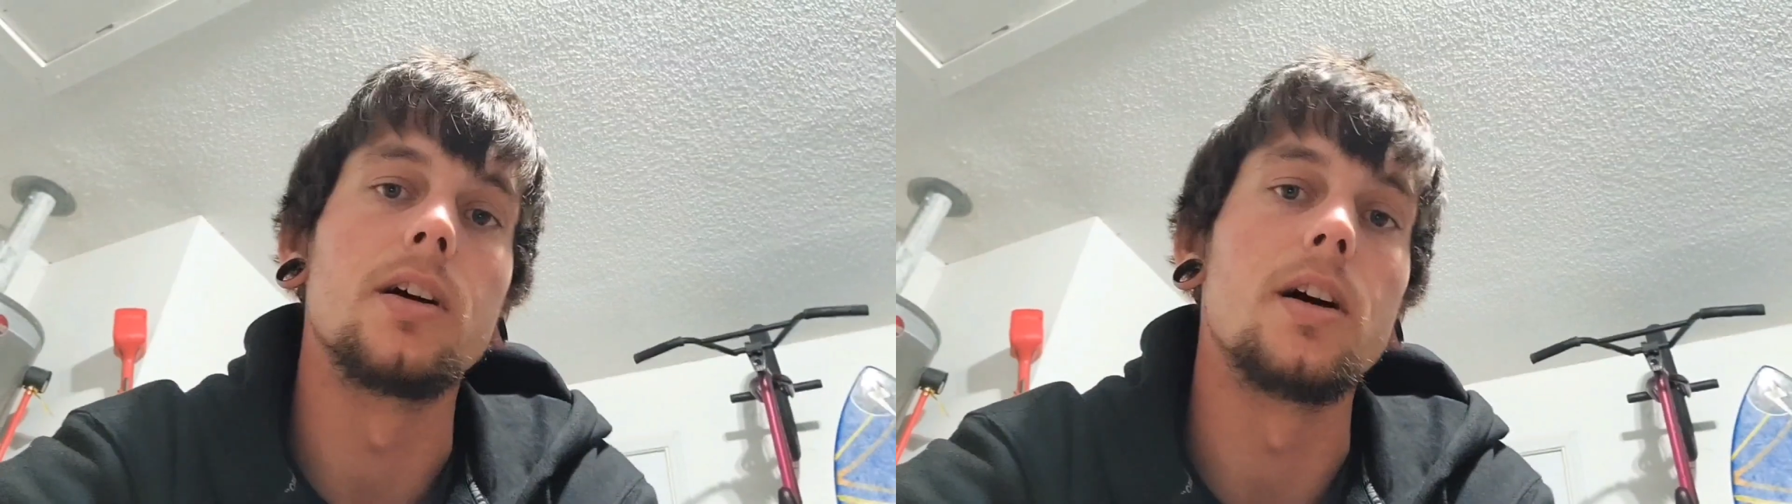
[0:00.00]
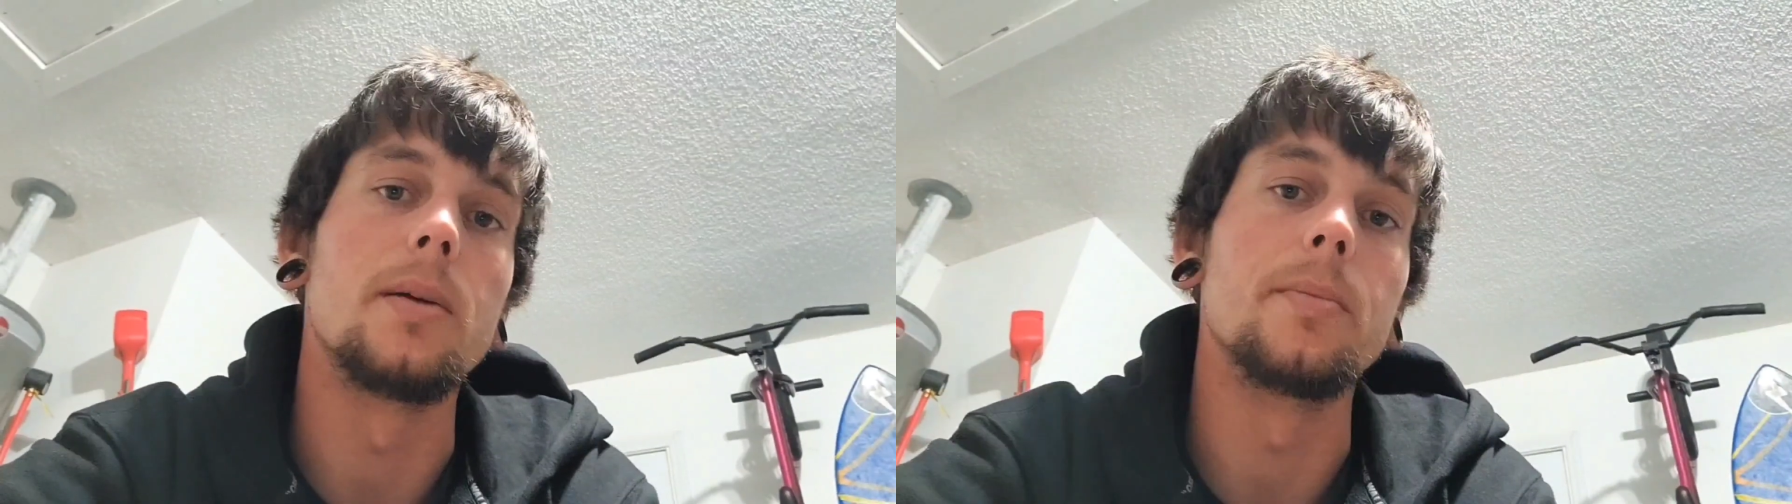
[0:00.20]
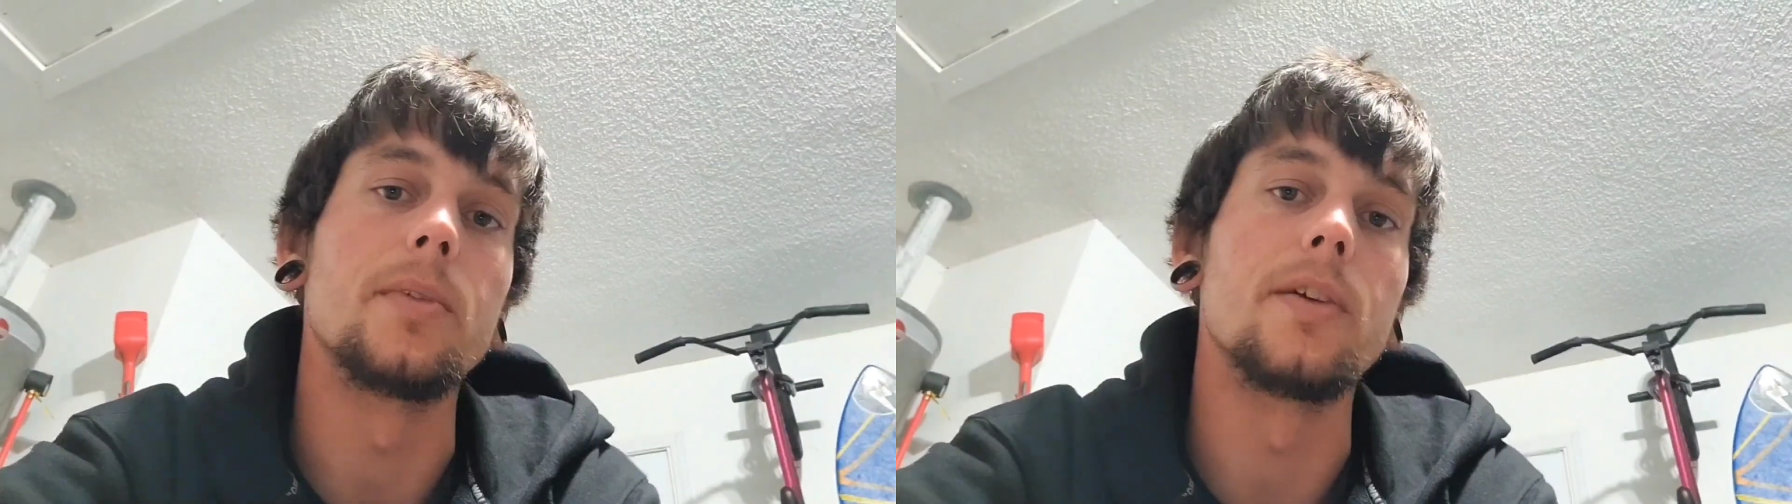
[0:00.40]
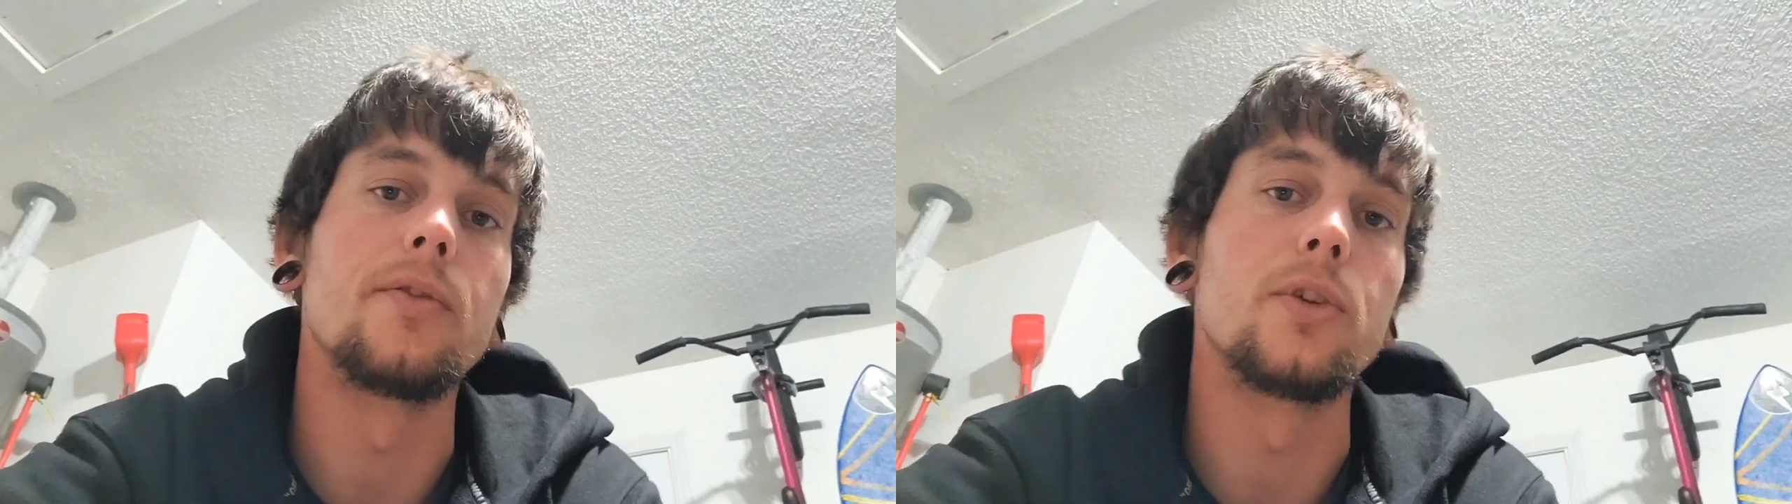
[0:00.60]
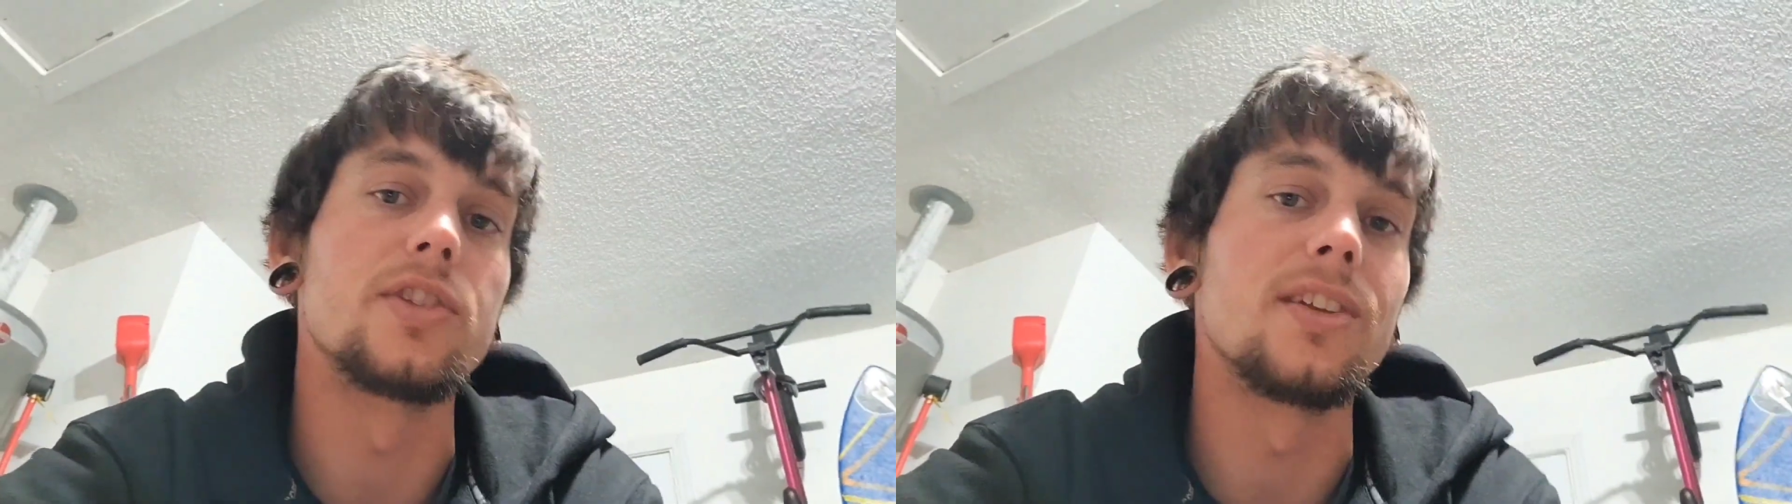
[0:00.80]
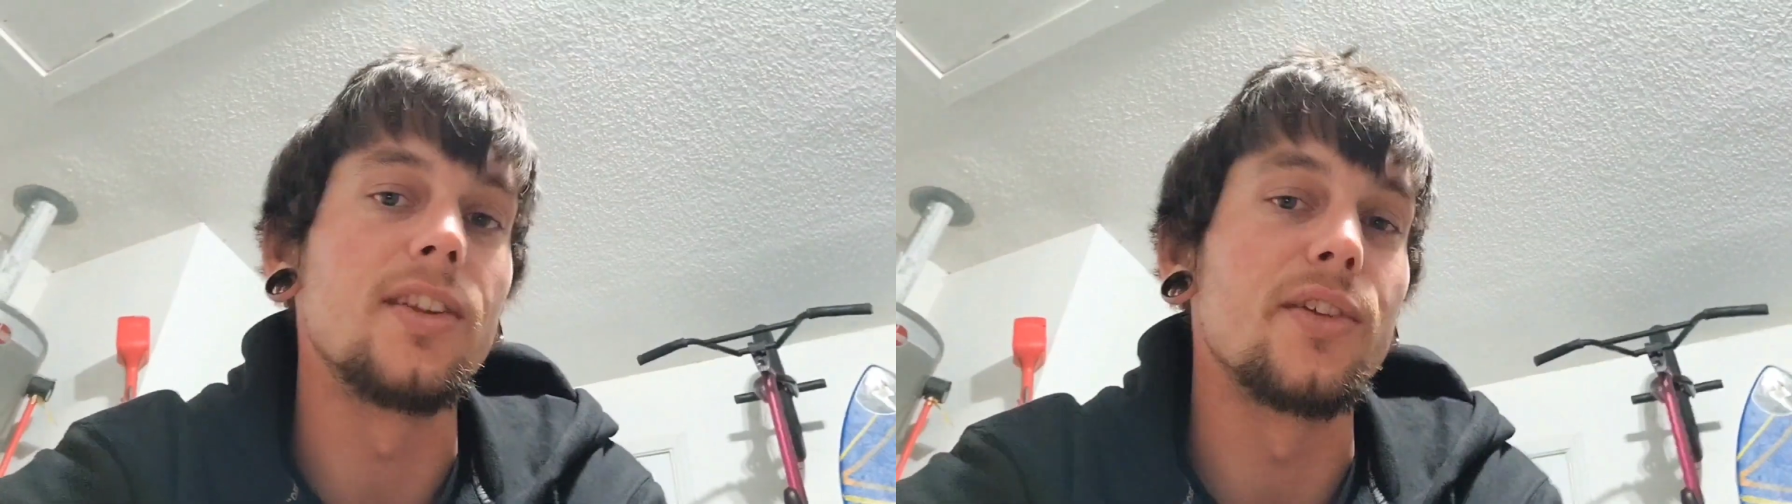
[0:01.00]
Unfortunately,